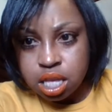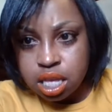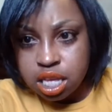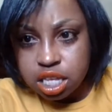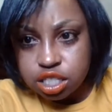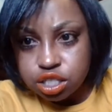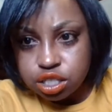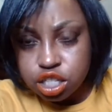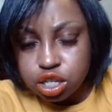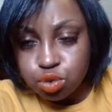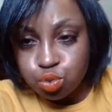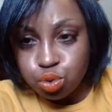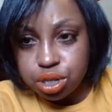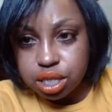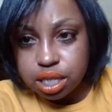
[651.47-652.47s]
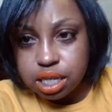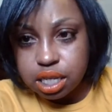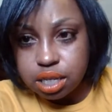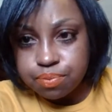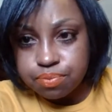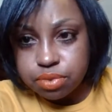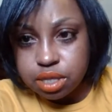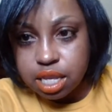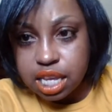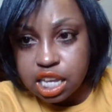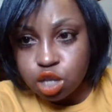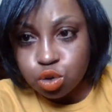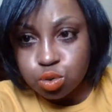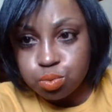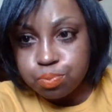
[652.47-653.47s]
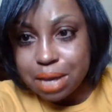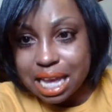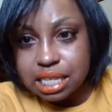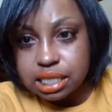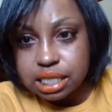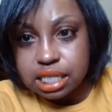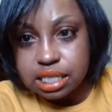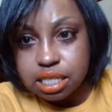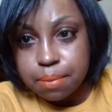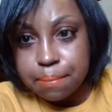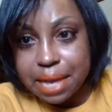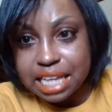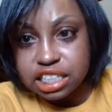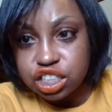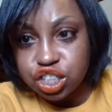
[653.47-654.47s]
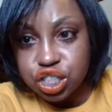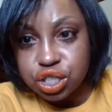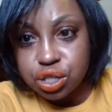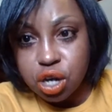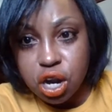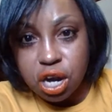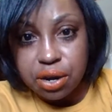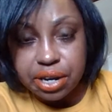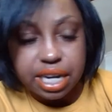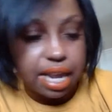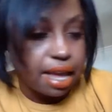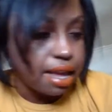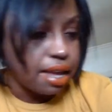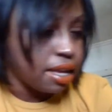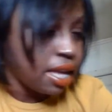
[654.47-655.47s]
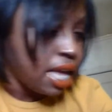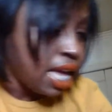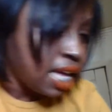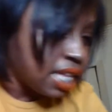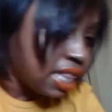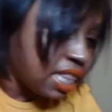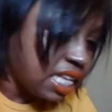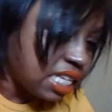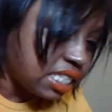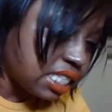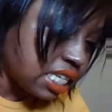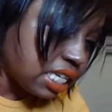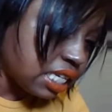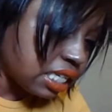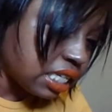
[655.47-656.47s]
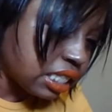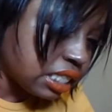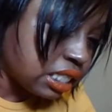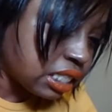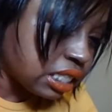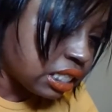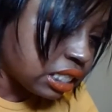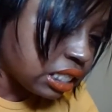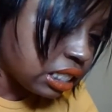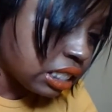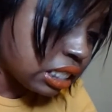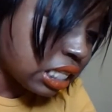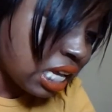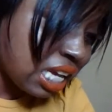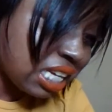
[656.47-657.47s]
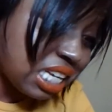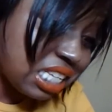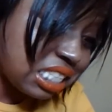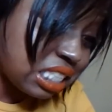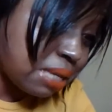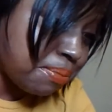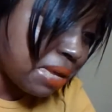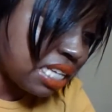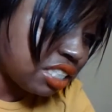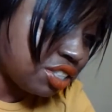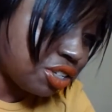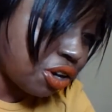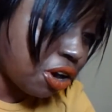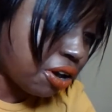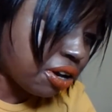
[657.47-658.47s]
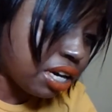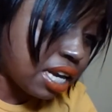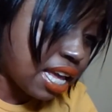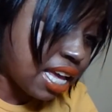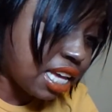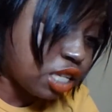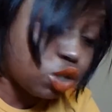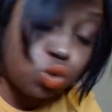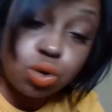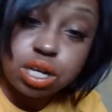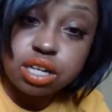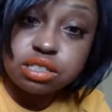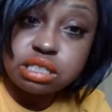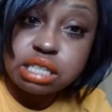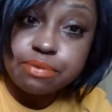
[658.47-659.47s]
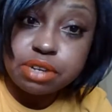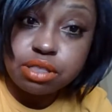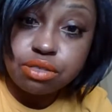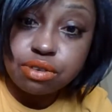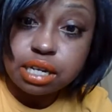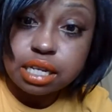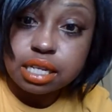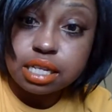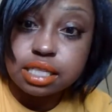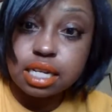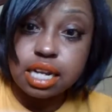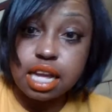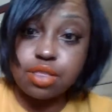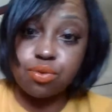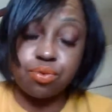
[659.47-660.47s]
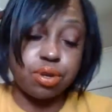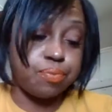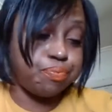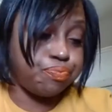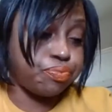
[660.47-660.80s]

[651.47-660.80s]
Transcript: is really equal. Basically, is the messenger RNA. This is, I guess, the messenger RNA 1273 is another one.